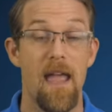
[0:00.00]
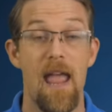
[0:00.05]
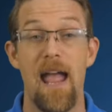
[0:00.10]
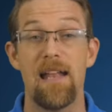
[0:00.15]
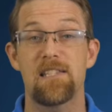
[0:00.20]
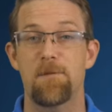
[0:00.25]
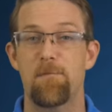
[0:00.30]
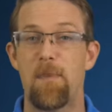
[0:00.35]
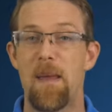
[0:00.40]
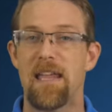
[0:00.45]

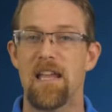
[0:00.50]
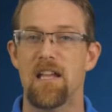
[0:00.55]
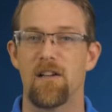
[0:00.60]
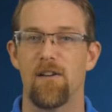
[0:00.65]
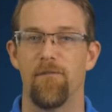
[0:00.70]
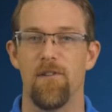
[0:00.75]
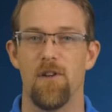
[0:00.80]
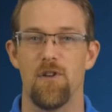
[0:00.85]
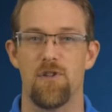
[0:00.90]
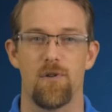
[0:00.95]
And speaking
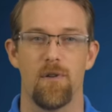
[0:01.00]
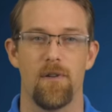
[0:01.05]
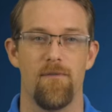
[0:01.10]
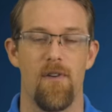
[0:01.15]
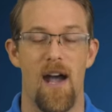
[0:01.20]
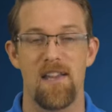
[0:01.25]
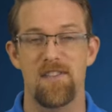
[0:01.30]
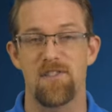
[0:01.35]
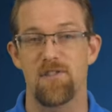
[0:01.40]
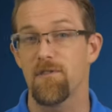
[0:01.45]
of future
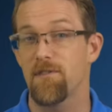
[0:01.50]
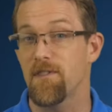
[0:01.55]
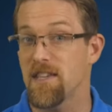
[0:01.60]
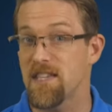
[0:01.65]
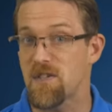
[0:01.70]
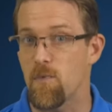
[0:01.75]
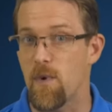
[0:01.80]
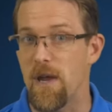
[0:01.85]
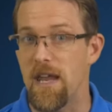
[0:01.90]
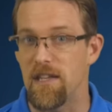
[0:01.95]
advisor,
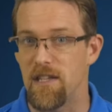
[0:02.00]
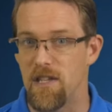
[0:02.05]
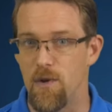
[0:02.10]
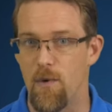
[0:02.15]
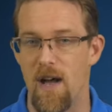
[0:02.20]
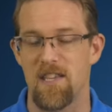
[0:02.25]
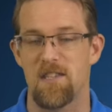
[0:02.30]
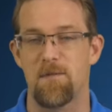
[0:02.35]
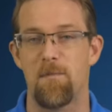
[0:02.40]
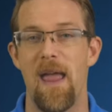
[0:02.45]
this week
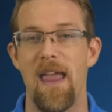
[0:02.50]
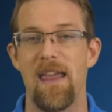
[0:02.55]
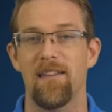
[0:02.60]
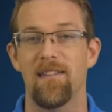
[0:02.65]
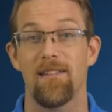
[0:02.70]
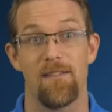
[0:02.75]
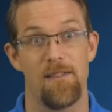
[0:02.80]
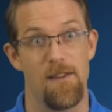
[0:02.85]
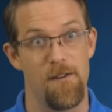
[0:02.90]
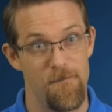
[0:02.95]
US
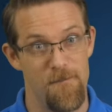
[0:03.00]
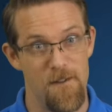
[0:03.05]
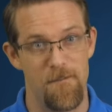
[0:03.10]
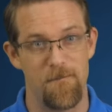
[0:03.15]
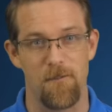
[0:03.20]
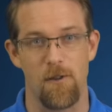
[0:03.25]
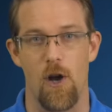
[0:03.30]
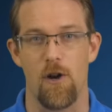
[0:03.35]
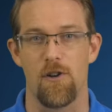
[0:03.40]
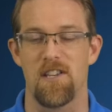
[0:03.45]
Bank, the
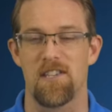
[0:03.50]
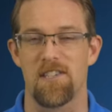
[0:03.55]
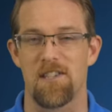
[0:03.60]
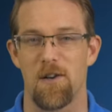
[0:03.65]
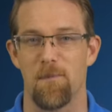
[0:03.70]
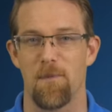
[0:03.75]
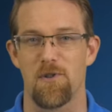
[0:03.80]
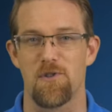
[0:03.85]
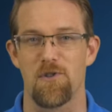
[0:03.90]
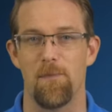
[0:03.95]
fifth largest
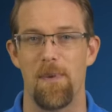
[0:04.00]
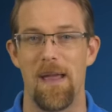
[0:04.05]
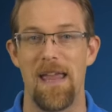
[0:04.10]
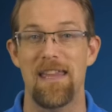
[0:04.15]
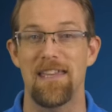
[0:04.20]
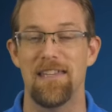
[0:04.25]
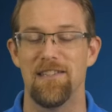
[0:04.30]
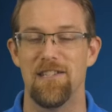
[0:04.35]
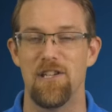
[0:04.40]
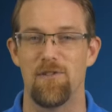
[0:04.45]
commercial
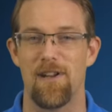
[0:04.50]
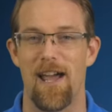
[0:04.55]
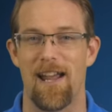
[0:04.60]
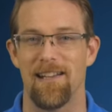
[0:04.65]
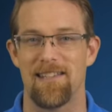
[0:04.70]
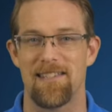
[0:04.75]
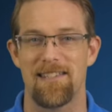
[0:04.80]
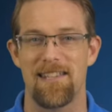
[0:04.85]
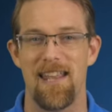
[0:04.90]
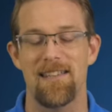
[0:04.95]
bank in the
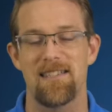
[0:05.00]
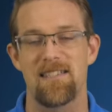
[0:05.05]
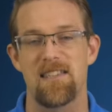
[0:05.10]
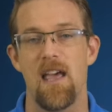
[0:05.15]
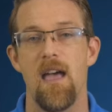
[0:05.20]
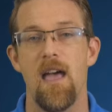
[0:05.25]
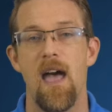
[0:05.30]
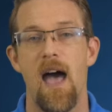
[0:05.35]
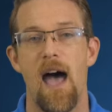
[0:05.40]
United States,